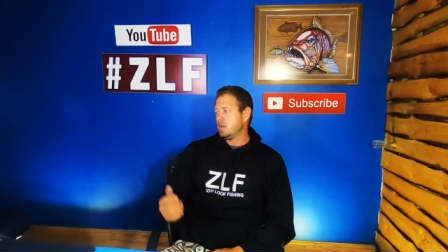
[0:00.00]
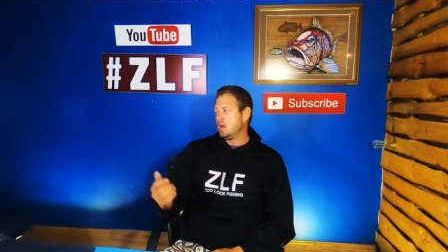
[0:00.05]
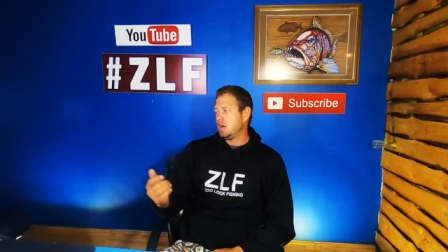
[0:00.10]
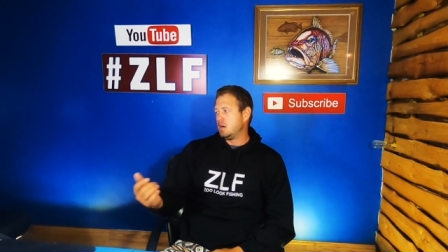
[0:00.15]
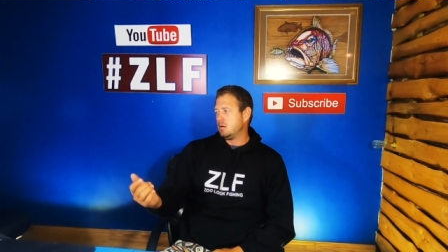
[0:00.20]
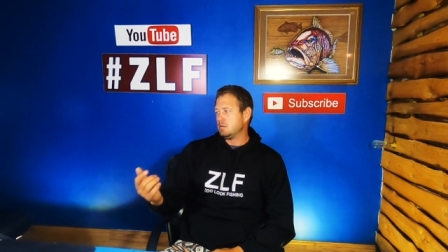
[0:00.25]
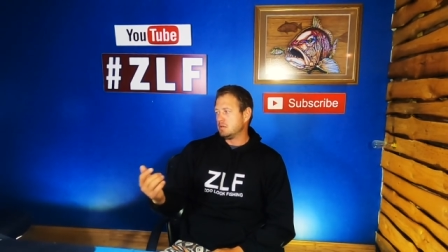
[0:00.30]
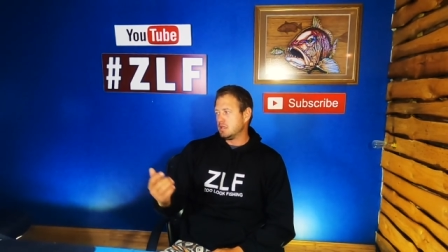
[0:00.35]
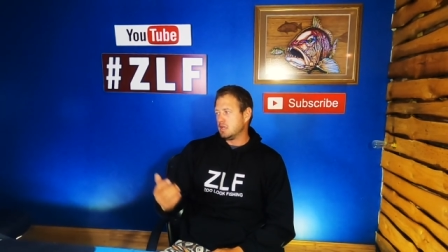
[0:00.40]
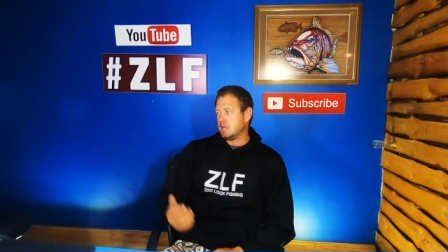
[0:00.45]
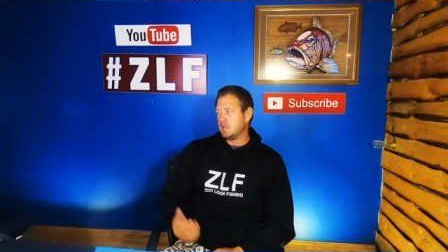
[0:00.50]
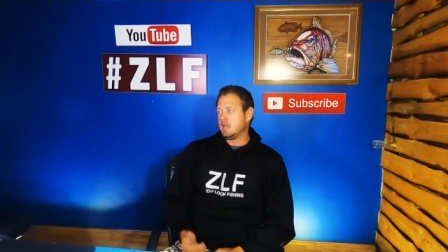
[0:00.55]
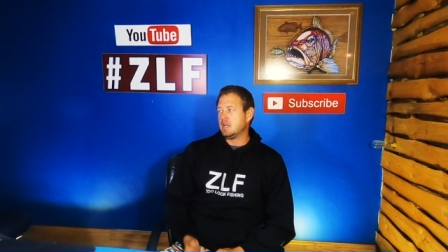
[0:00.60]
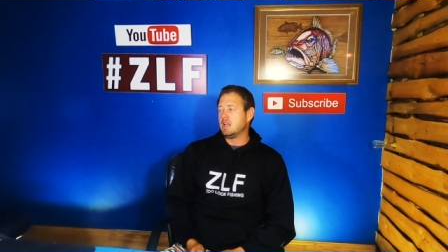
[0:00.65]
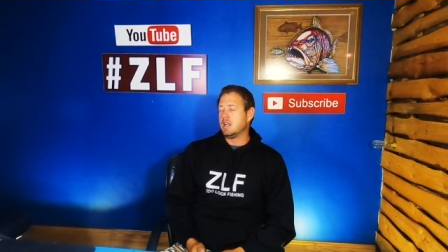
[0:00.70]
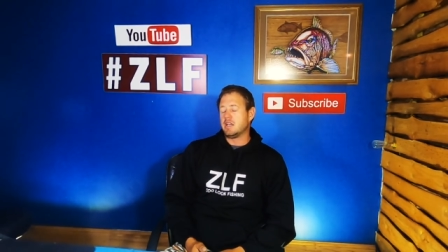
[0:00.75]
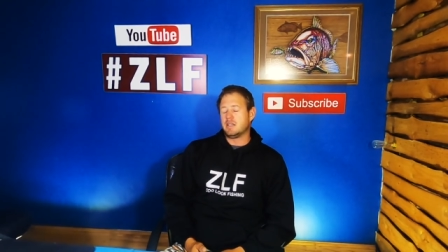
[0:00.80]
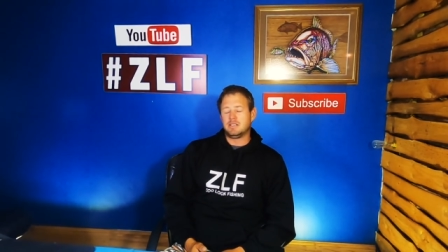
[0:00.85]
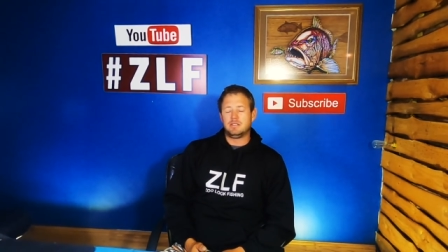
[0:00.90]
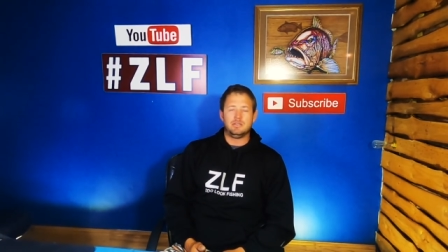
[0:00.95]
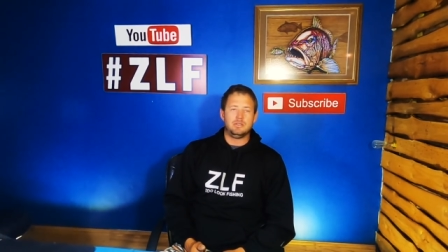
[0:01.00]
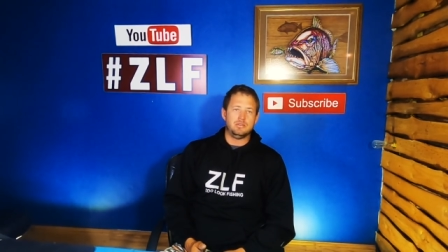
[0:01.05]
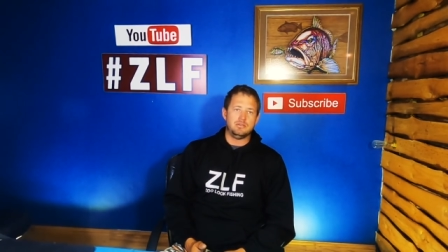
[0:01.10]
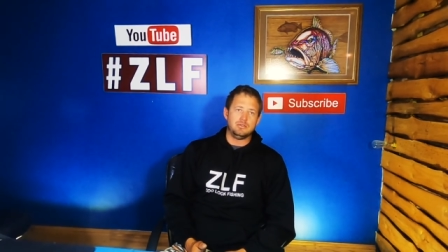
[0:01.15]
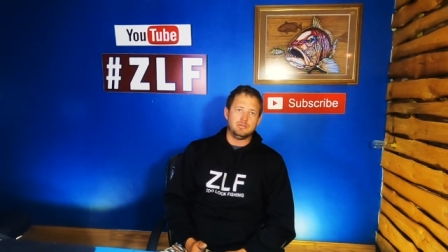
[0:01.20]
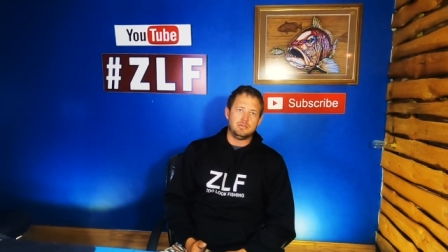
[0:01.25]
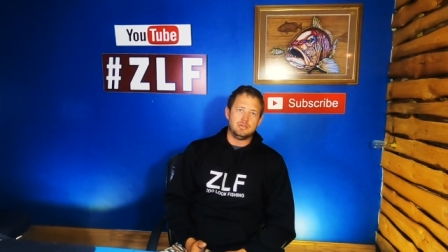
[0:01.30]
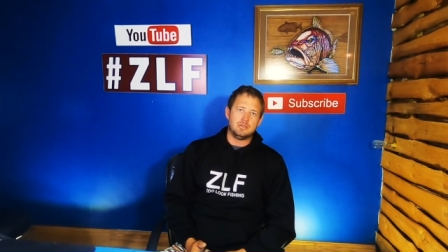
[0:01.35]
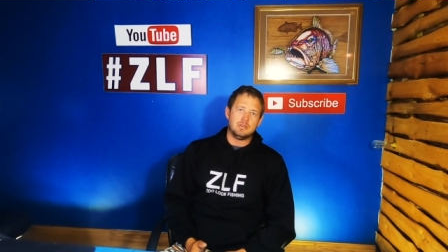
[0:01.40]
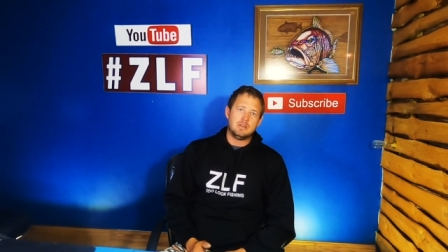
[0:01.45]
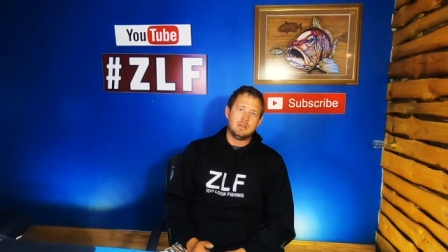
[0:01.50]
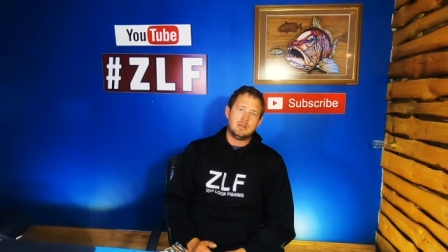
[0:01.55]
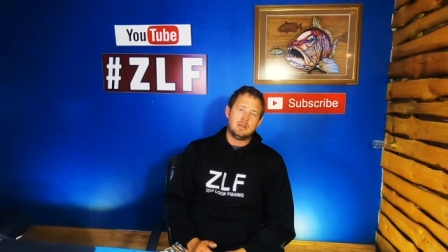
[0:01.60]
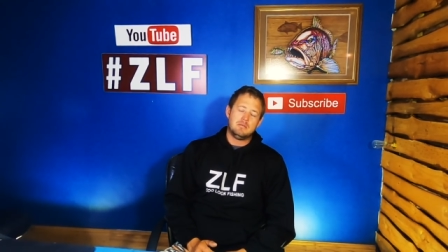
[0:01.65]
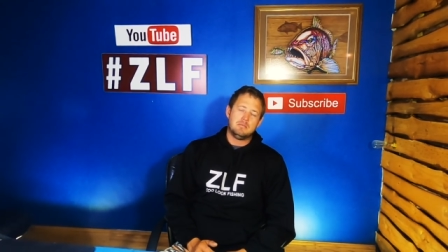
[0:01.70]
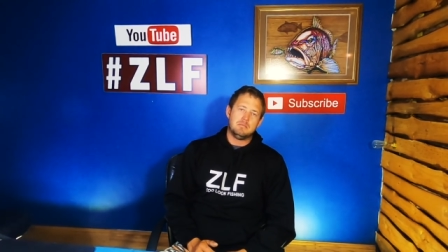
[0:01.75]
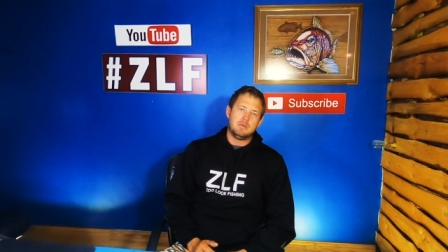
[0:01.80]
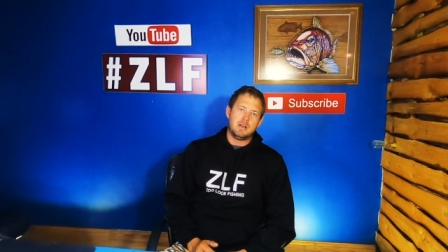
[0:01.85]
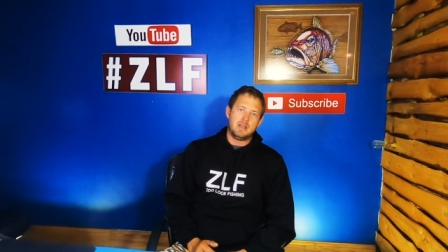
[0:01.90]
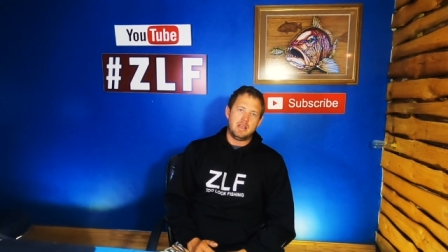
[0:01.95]
I would I like to use
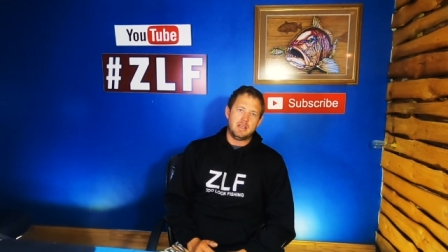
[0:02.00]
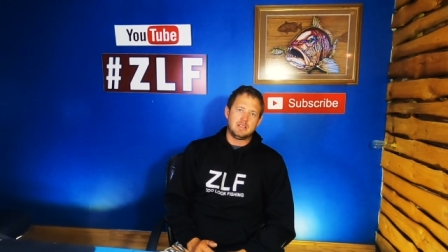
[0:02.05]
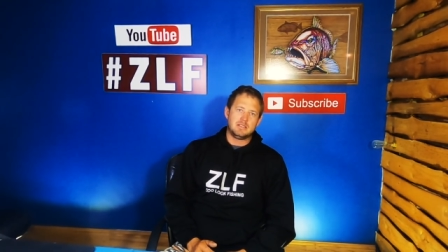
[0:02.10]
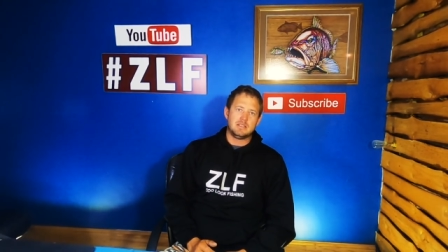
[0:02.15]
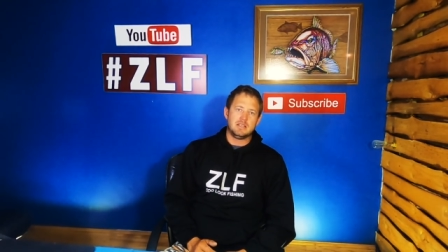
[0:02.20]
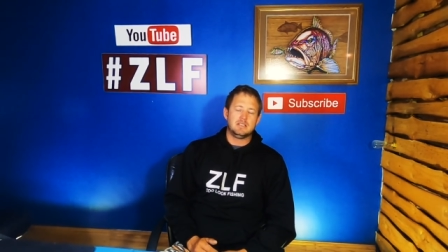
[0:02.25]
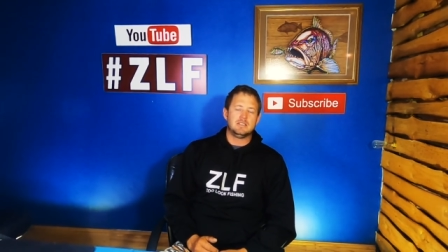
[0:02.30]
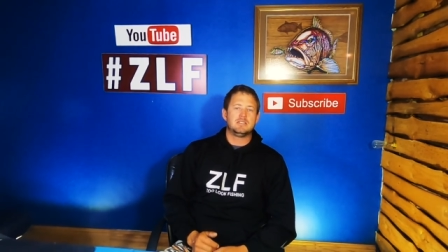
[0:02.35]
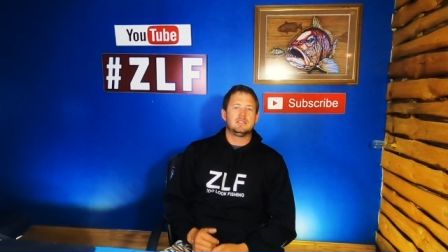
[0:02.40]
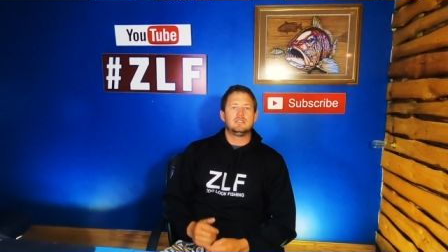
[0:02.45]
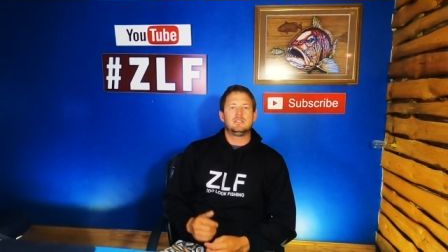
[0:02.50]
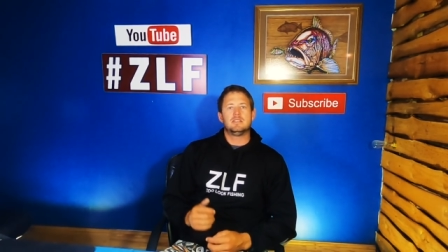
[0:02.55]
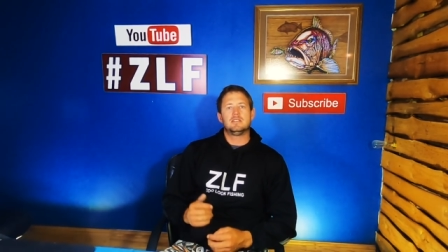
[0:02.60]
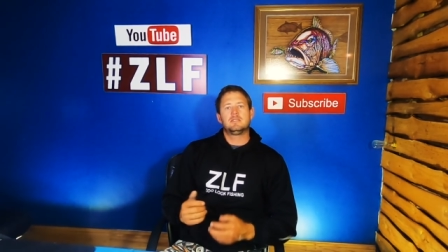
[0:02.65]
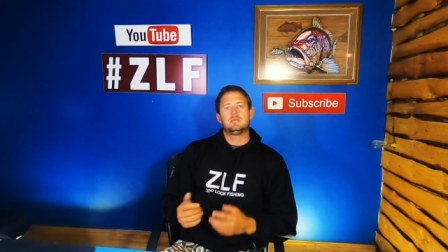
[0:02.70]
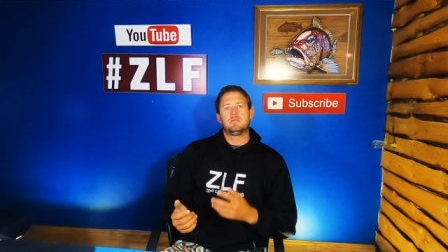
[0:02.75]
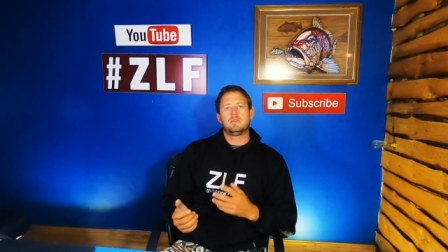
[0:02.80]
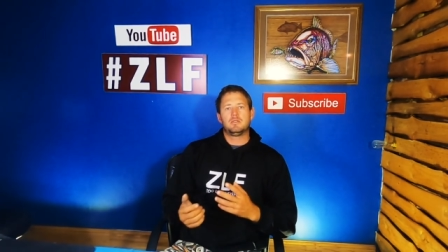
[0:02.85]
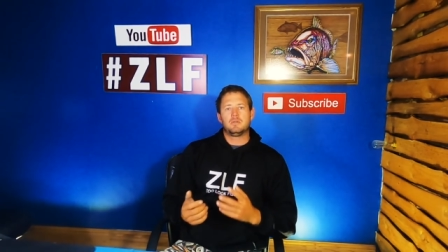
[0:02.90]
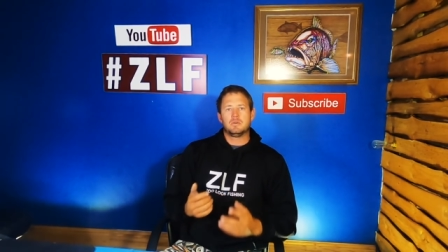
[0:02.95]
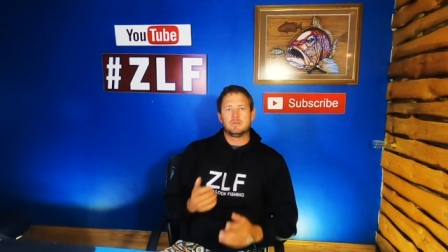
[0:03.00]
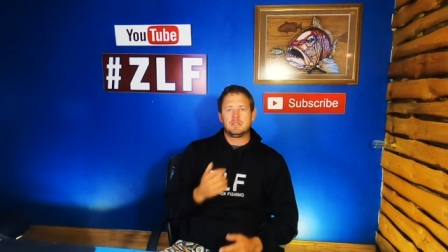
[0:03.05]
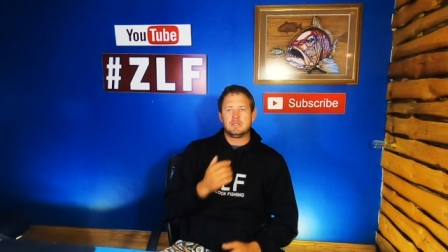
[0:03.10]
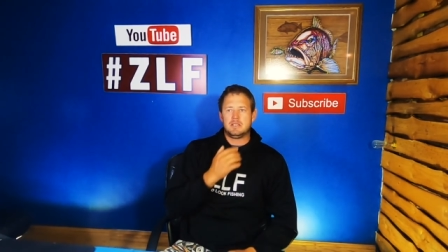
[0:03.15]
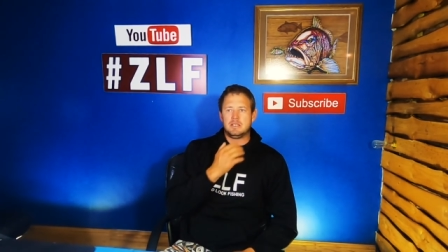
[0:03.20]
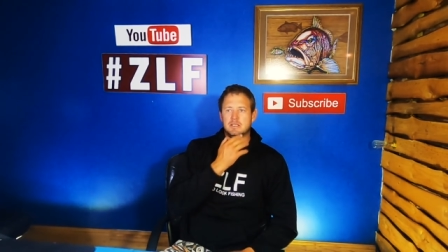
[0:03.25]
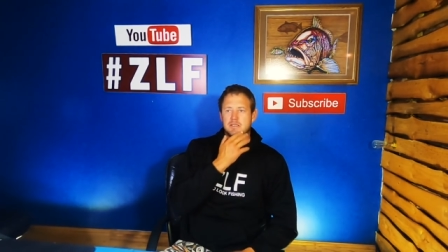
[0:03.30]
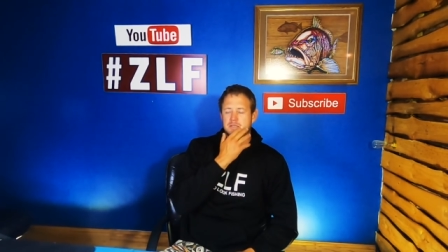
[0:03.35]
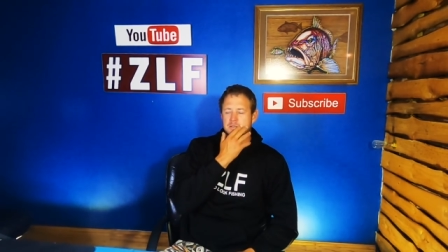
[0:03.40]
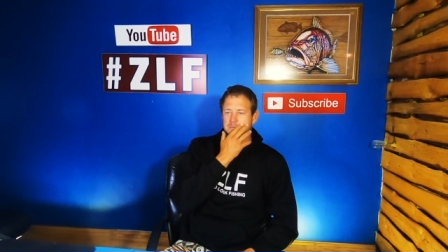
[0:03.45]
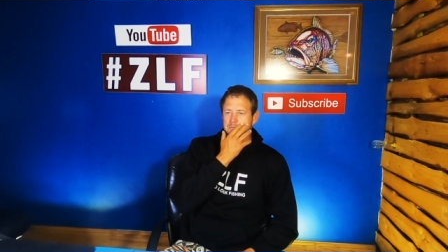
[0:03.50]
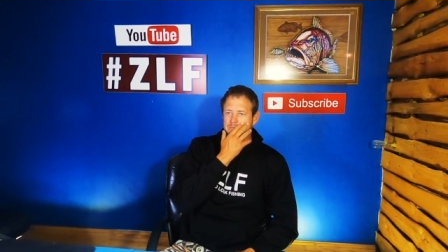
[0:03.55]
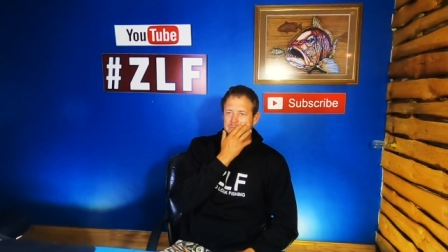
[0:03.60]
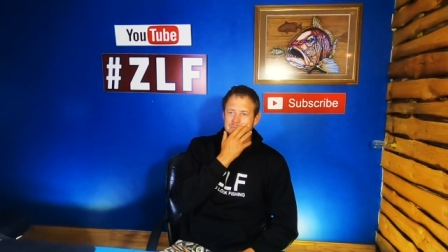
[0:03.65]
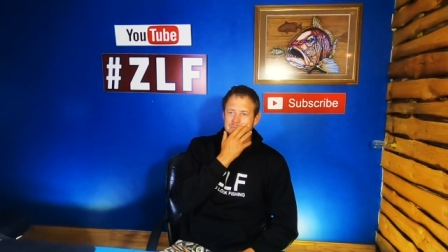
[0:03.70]
my XH just because it's